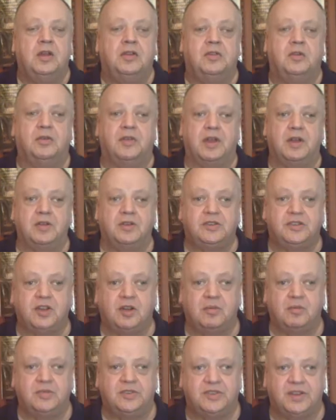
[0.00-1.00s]
So there's
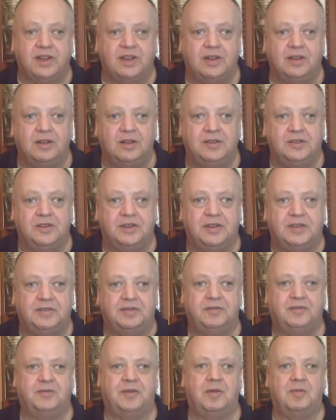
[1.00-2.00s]
some singles that's
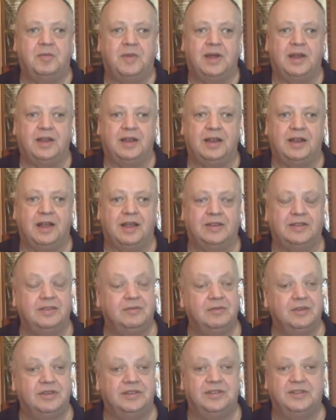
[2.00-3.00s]
from my
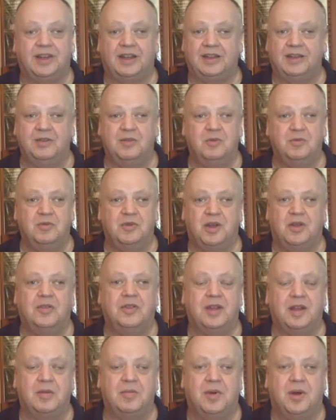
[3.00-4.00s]
collection which I know
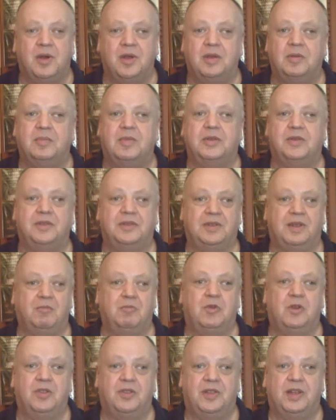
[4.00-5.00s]
nothing about, but
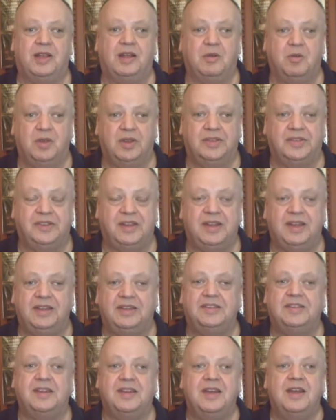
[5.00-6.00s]
one thing I will say
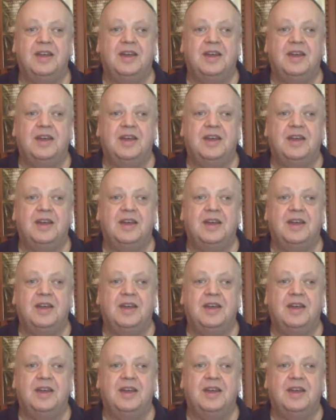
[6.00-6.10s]
is